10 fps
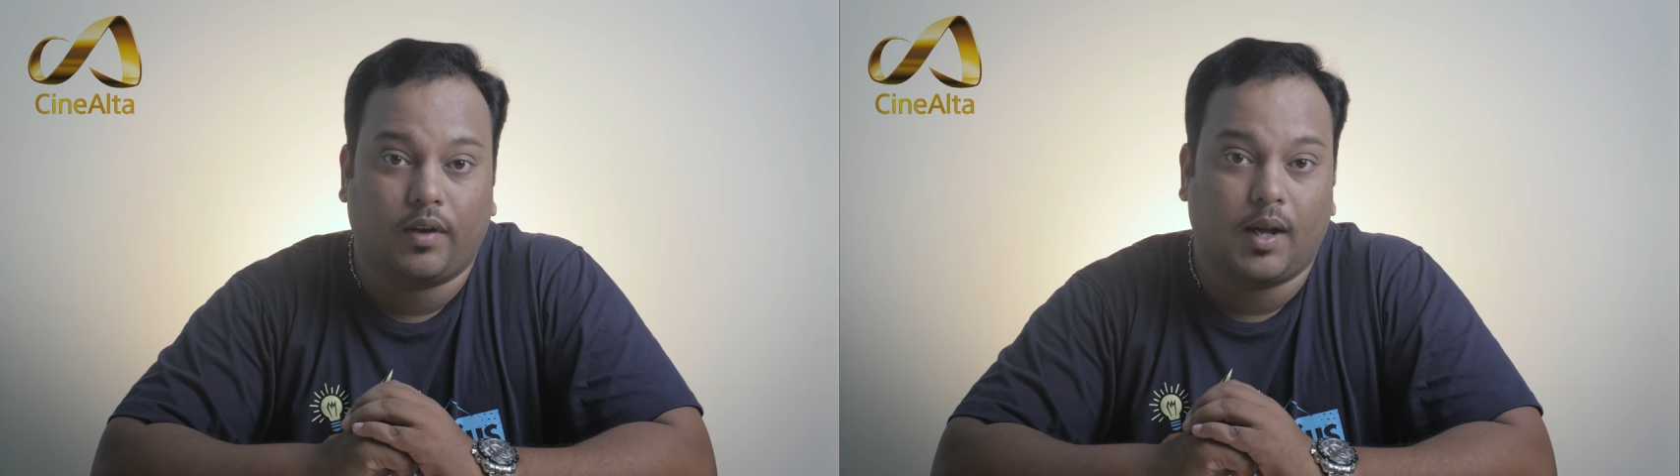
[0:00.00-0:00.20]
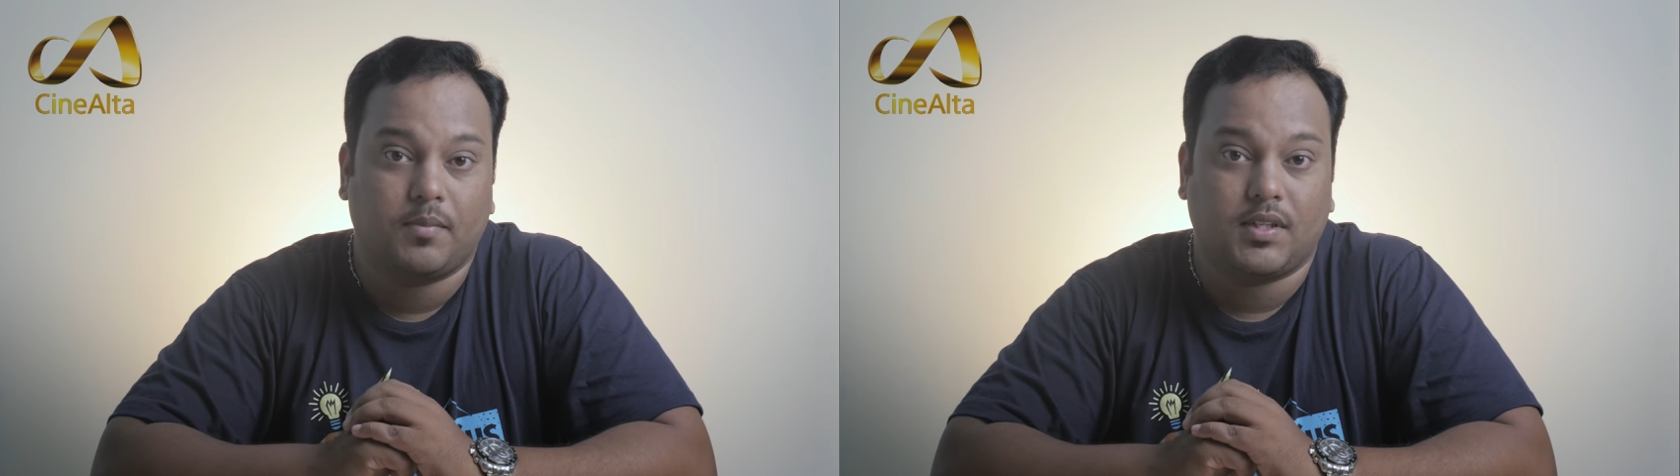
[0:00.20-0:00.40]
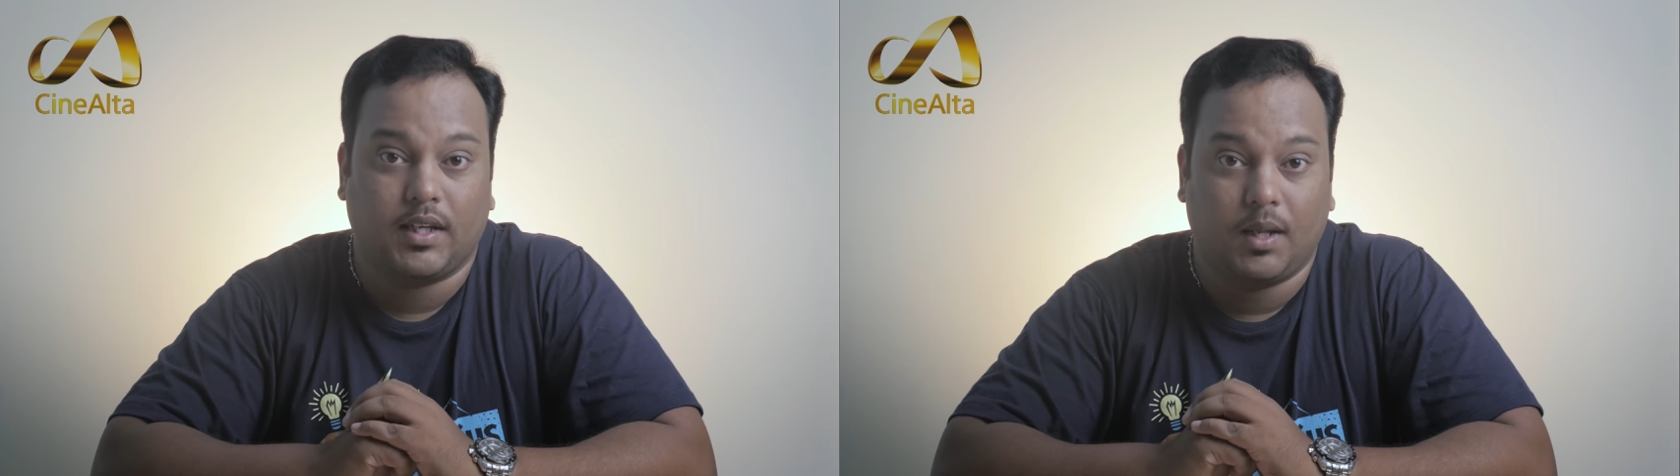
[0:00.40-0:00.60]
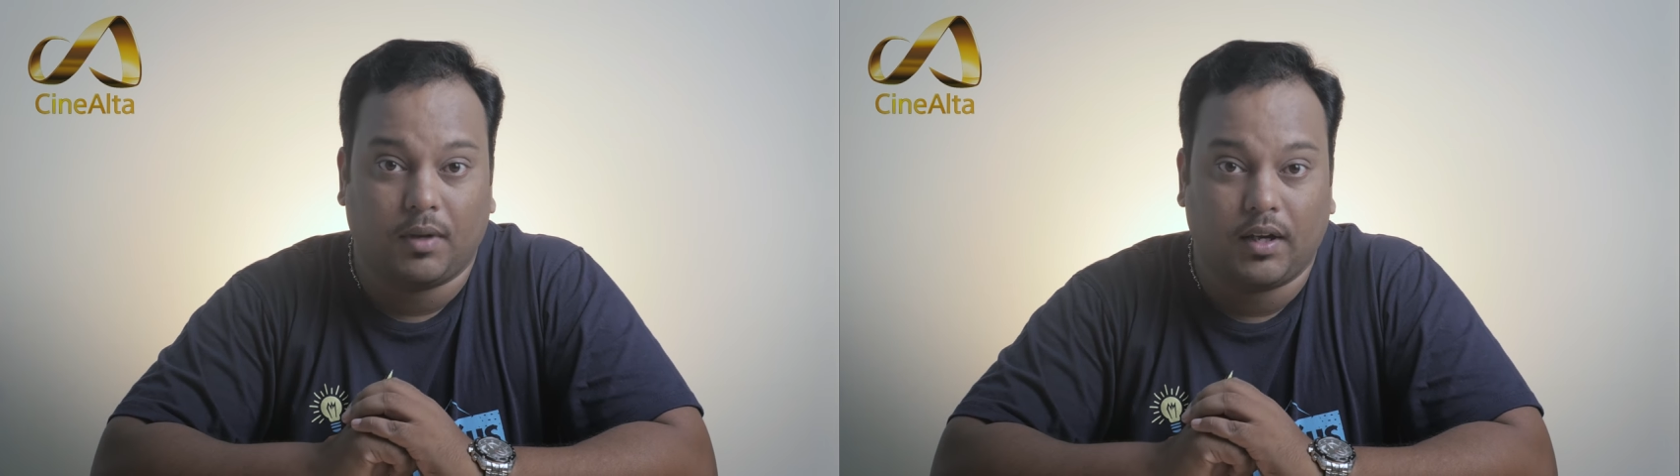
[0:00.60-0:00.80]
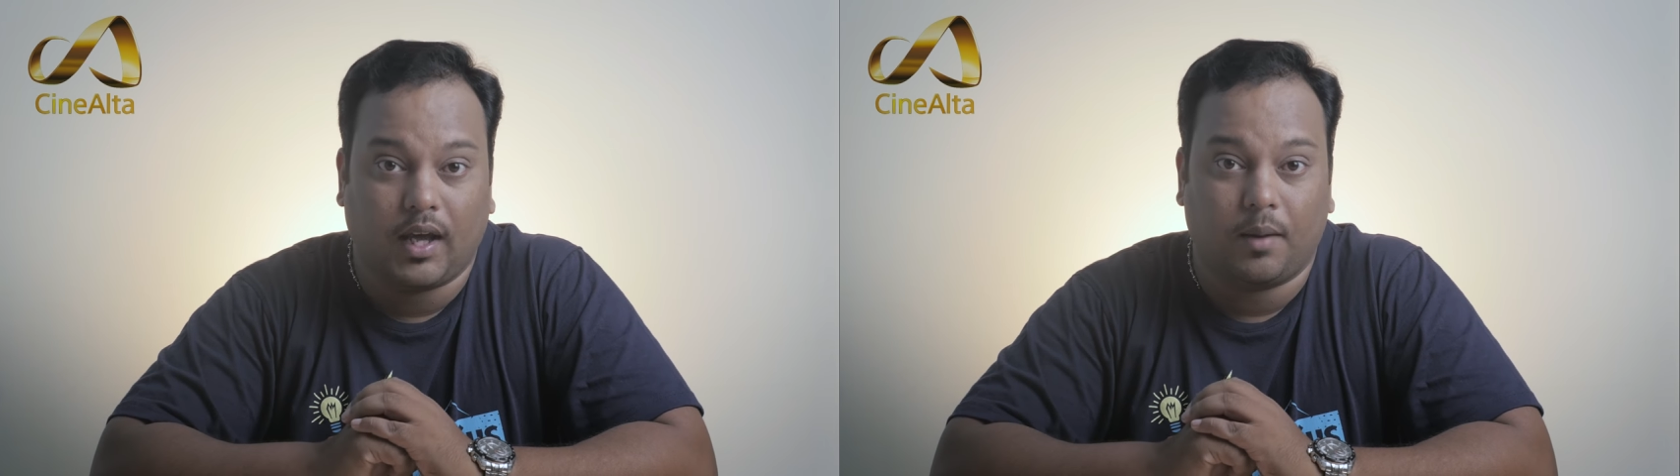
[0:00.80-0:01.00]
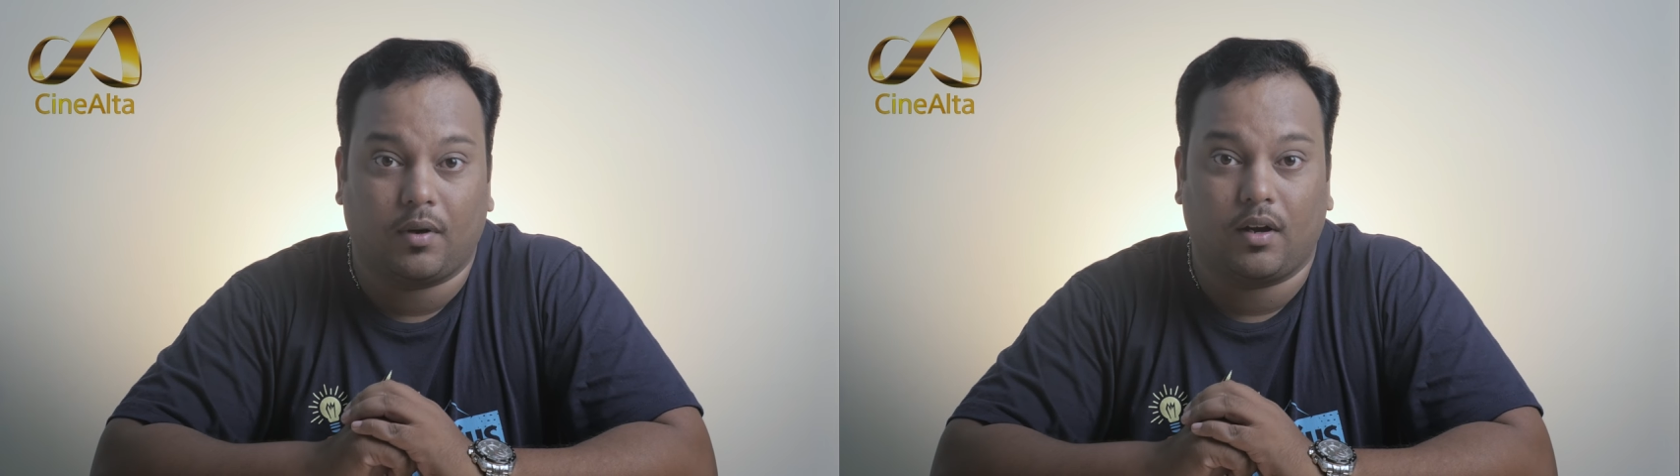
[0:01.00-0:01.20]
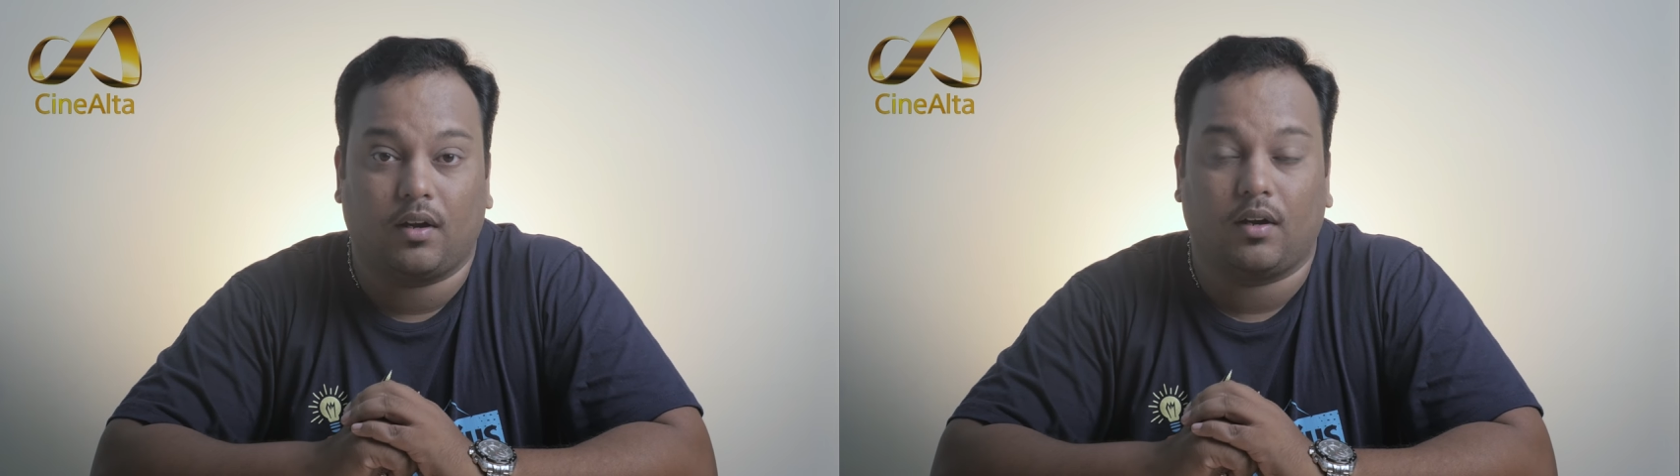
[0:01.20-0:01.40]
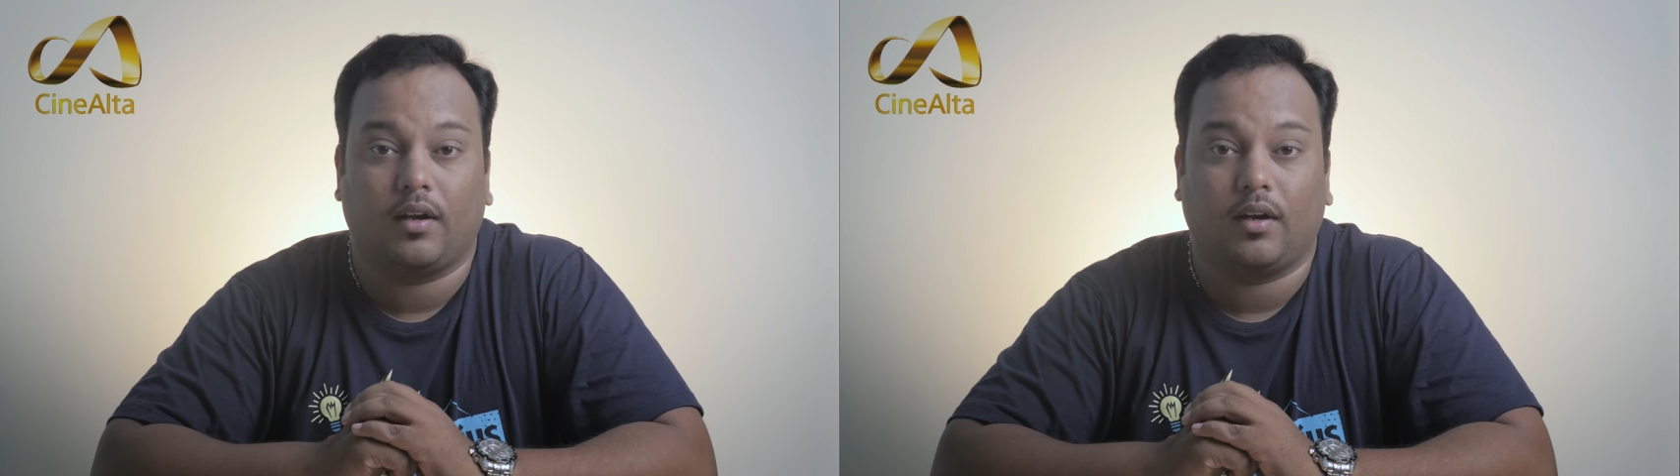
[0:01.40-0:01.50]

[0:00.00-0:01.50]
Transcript: frame cinema camera